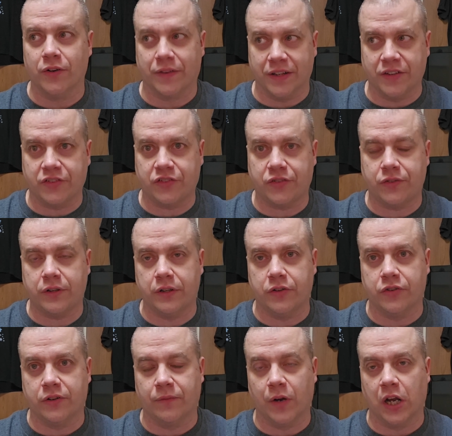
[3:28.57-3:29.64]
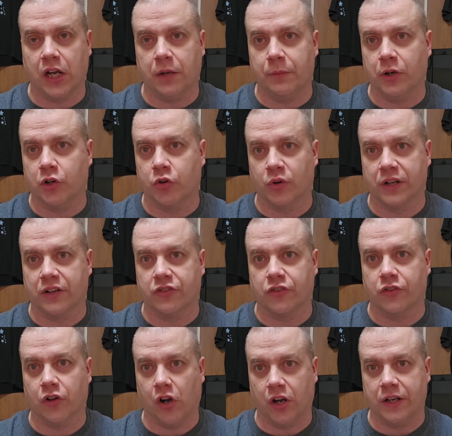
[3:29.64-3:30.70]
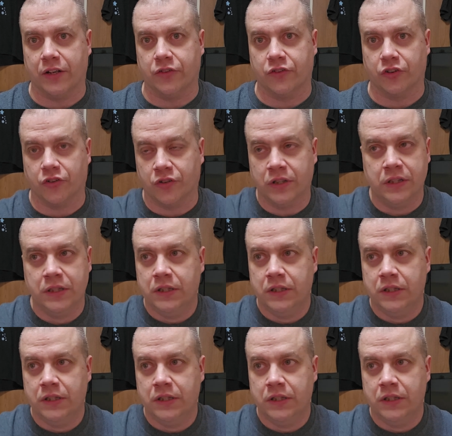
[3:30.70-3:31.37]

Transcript: This is divided among critics and audiences.